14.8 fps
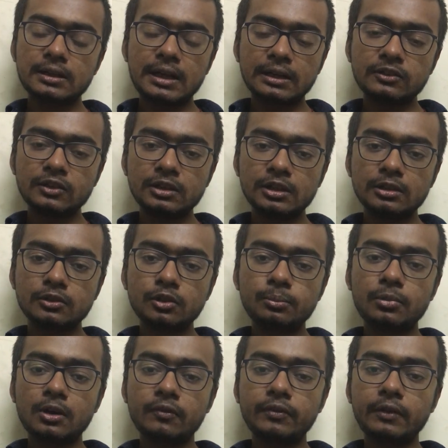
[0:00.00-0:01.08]
actually a good
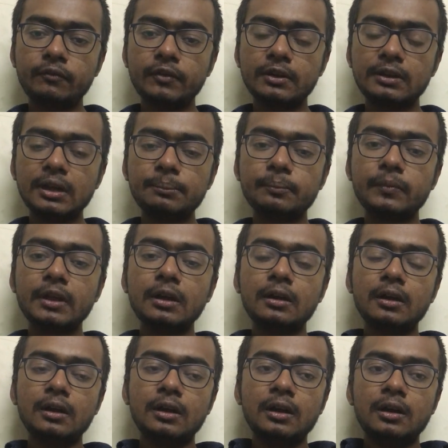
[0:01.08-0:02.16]
profit for them.
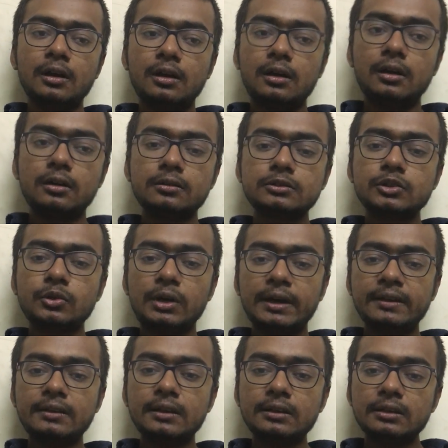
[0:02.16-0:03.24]
So
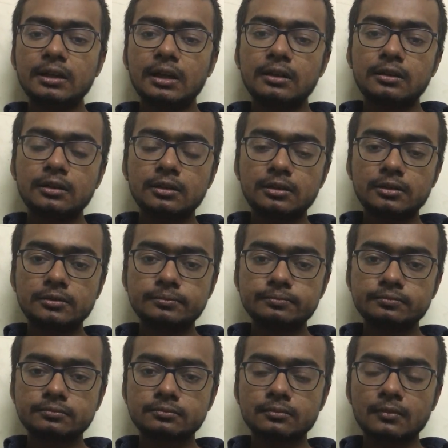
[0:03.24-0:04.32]
I think that
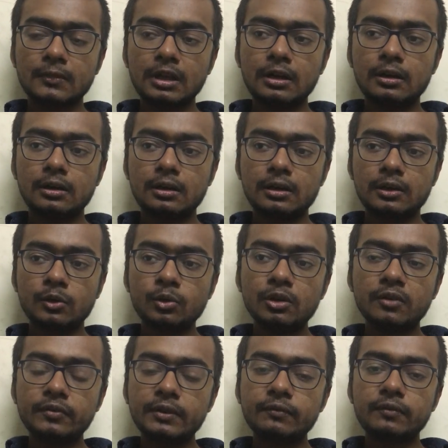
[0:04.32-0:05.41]
a role
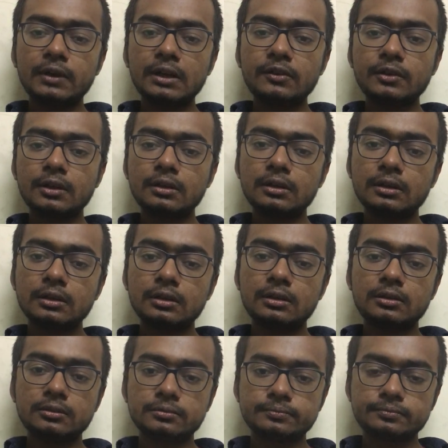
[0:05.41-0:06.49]
of inflation in
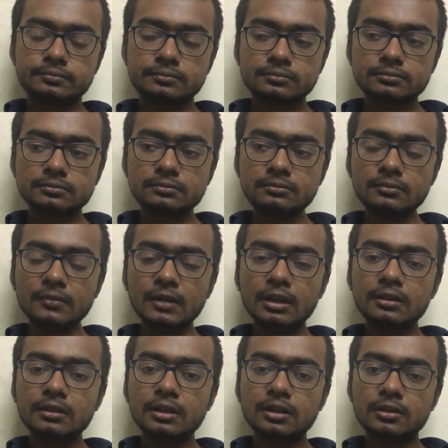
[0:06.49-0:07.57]

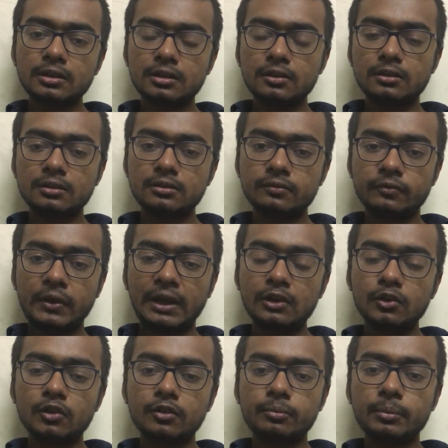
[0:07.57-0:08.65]
the
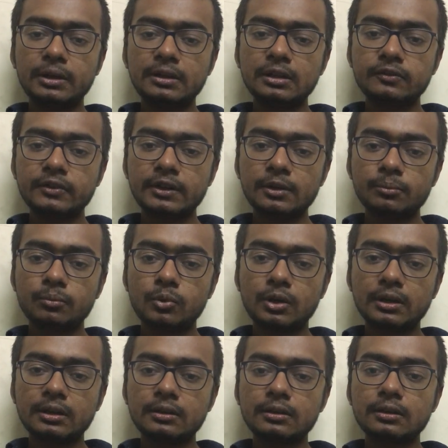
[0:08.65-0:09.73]
value of money is very
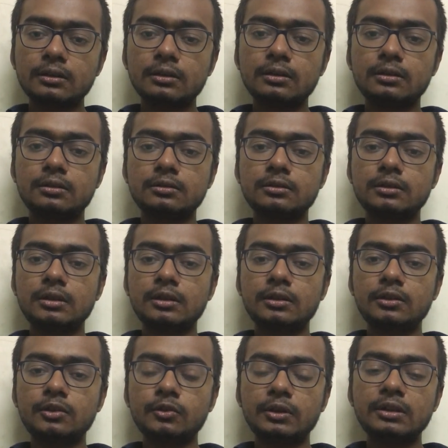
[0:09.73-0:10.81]
important
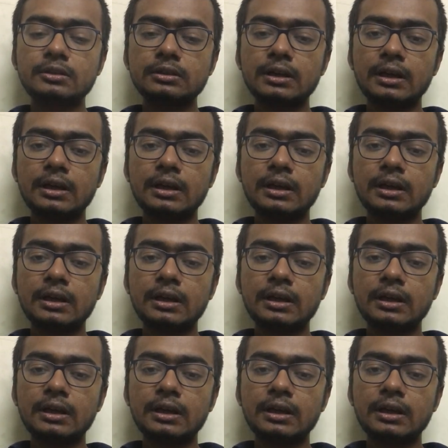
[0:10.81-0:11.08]
in today's